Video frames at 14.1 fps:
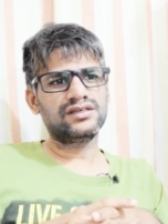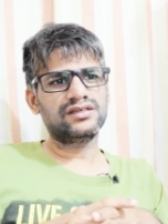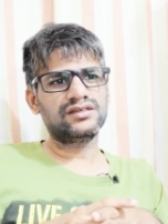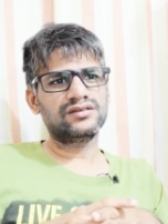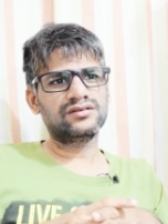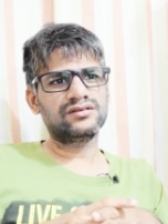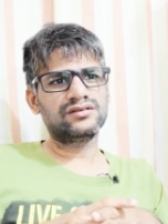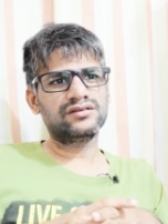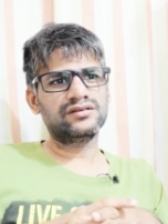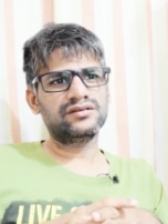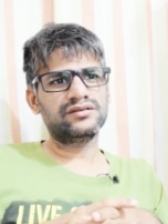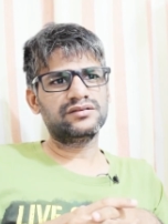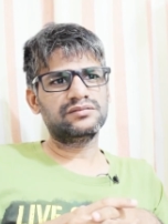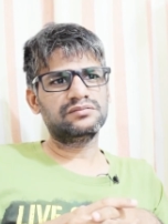you know
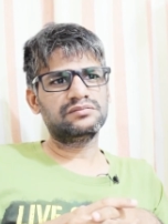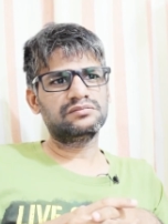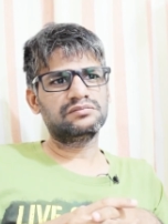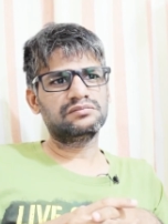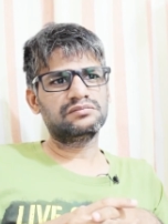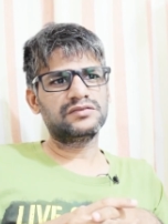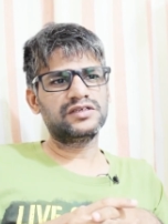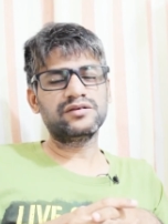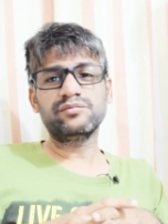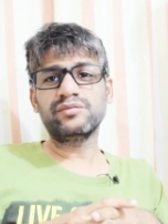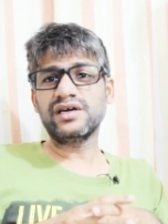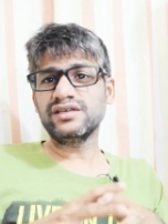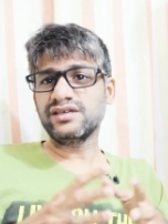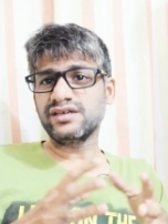you know
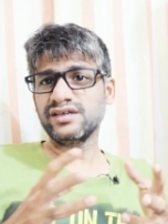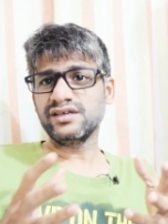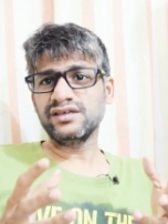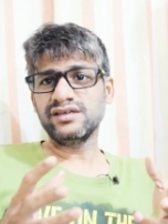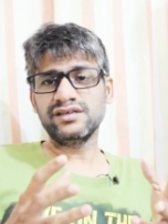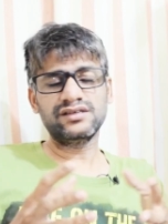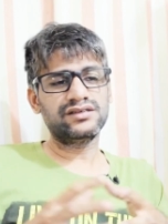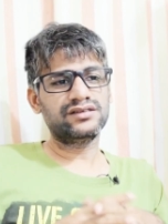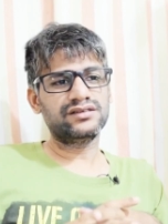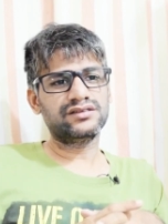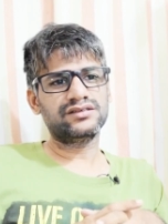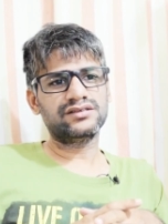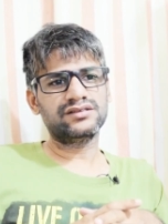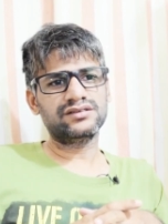binary
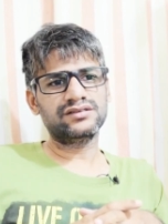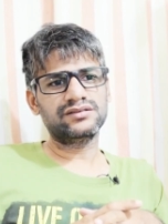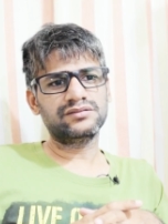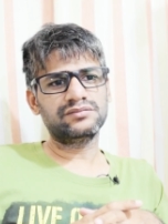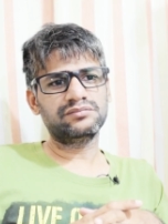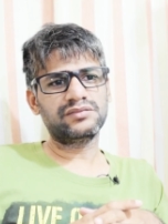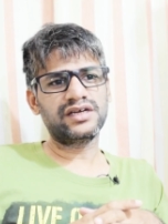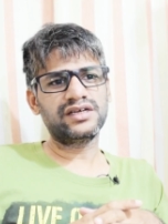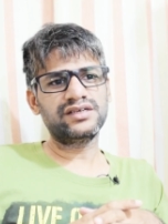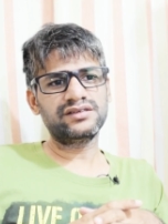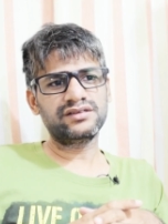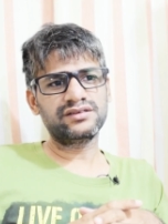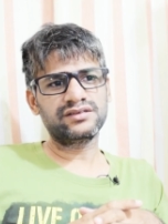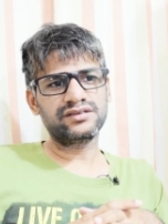uh,
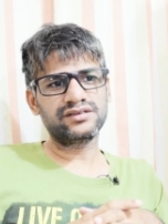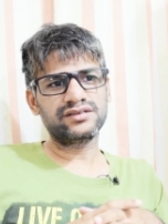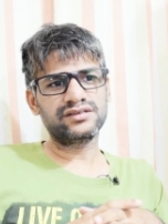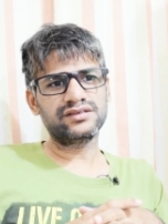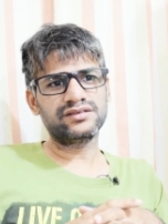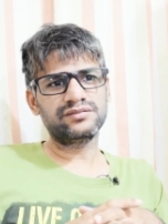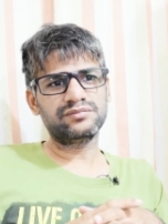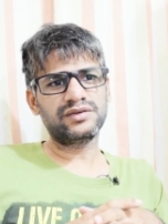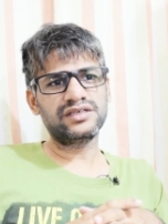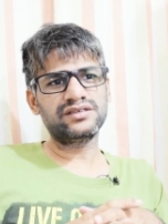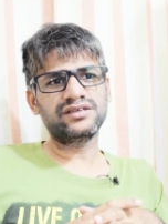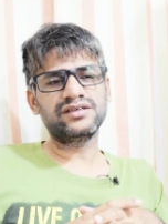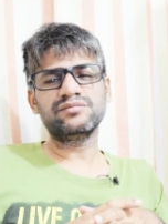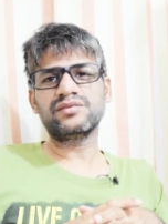mind, uh,
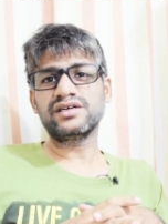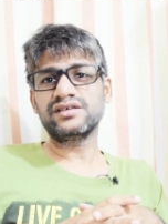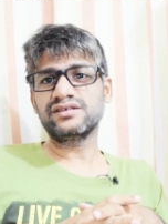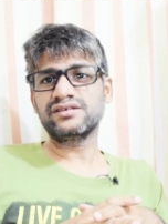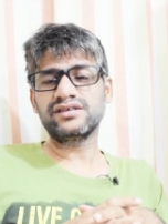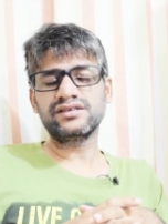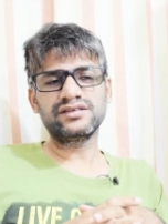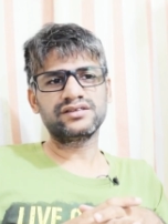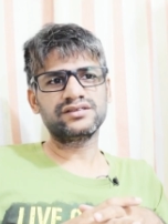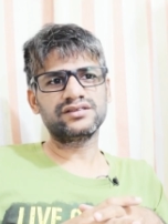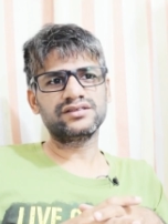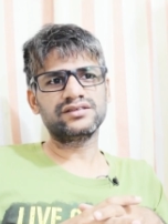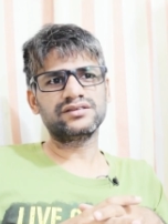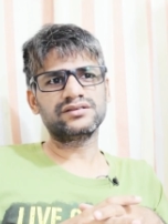binary mindset.
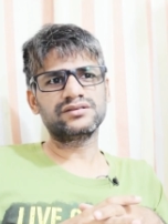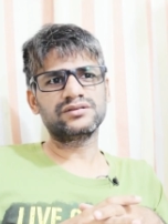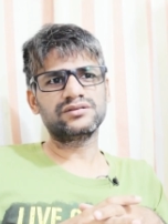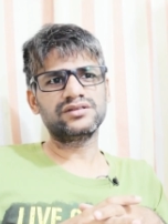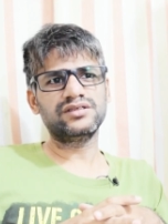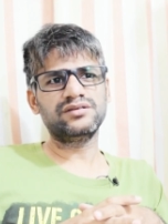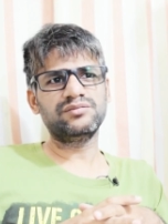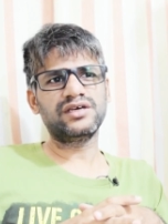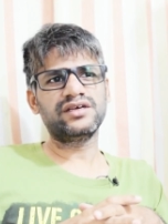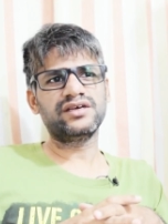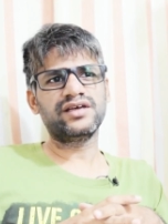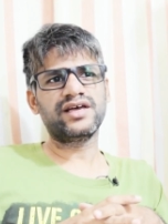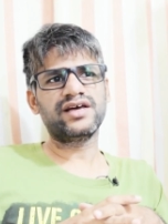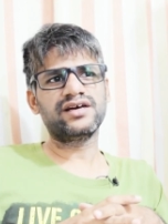Uh, so he may
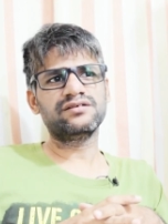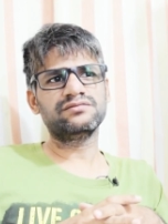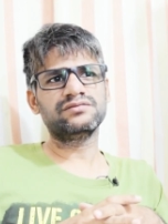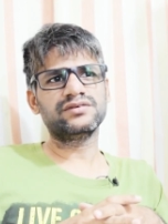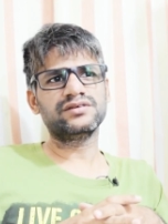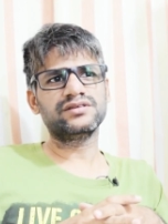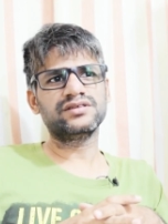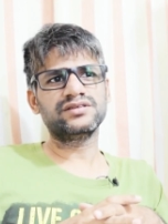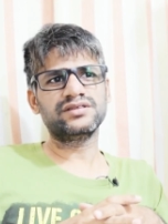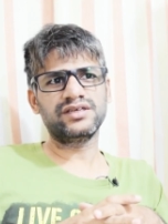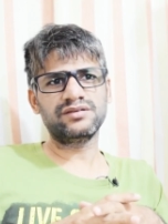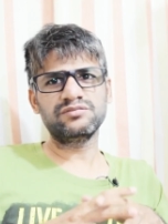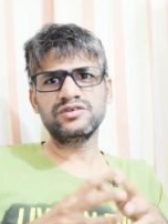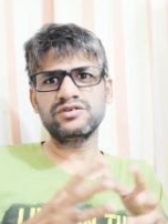have the
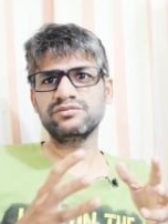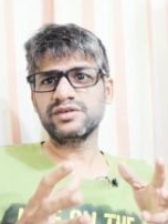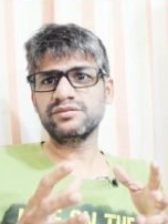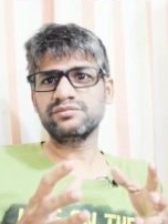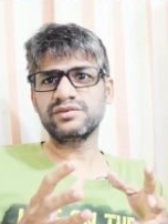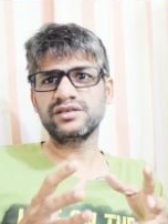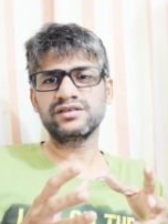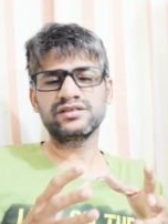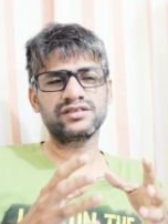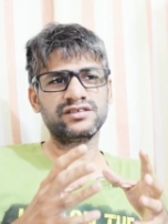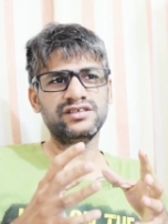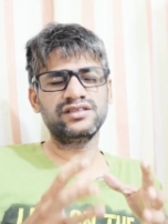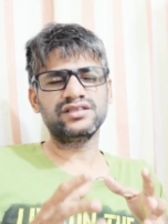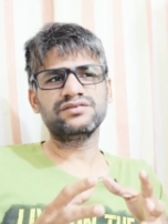same human being
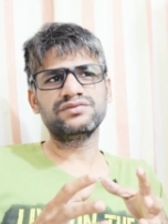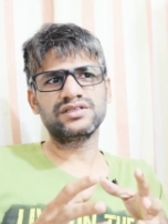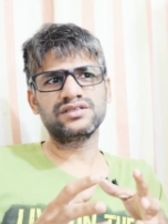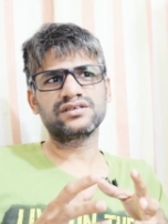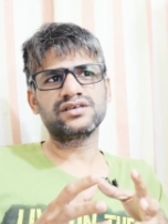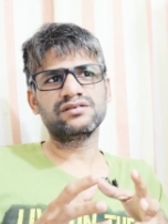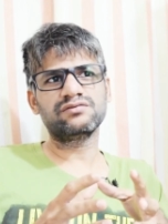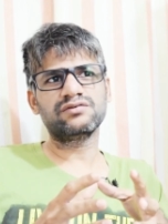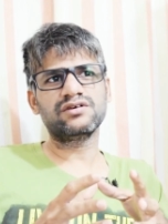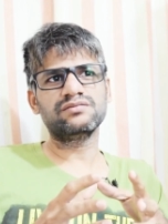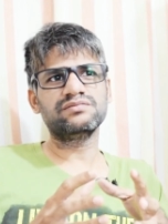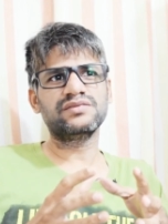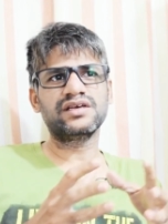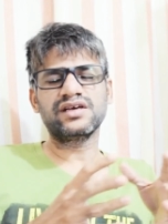in the physical
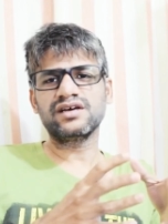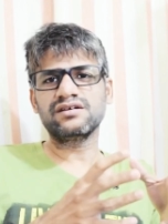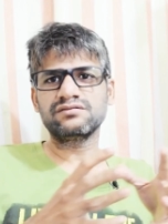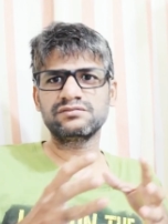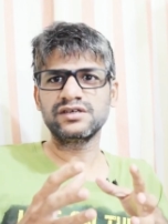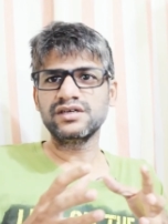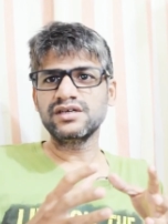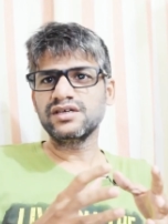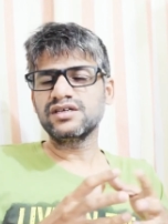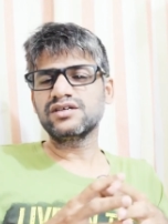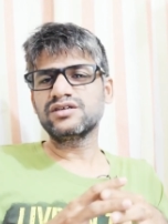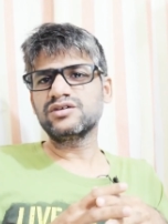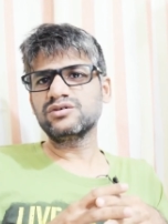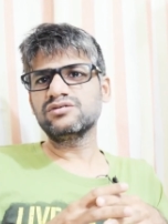form may have
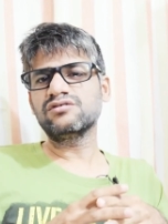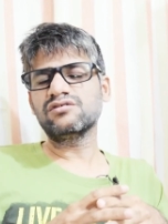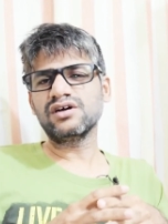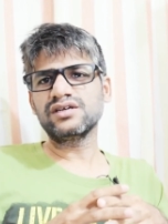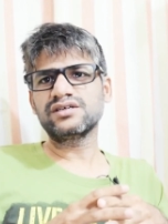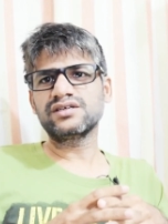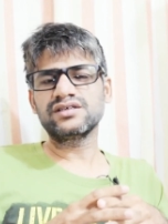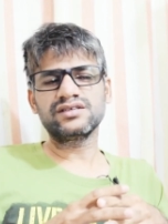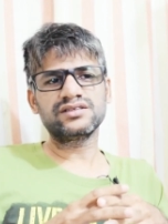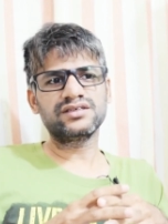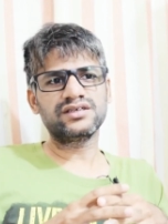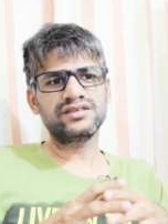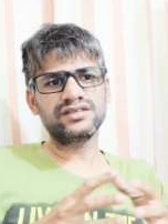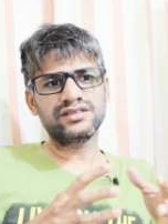two
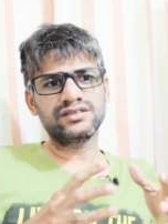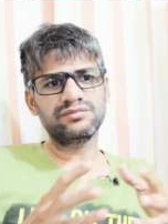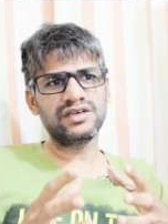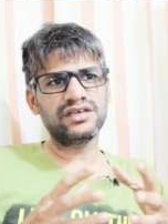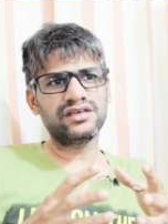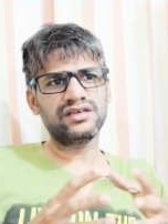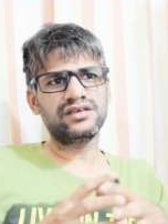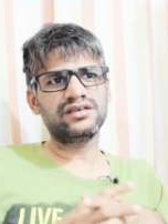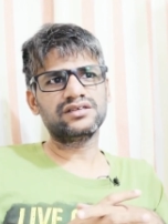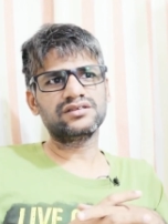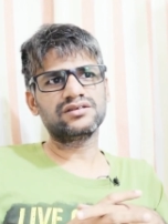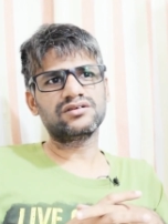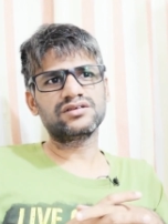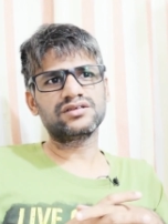qualities, and it may
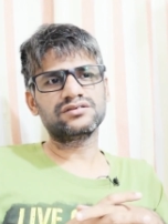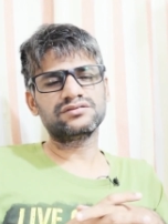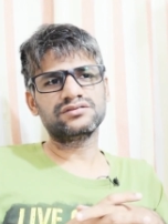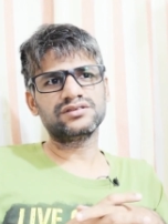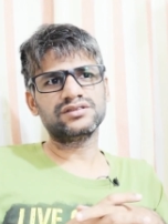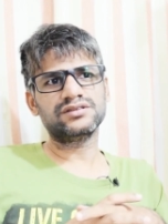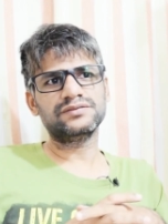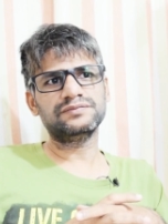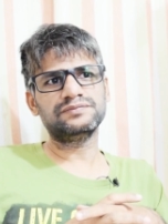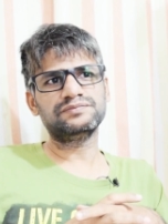sort of um,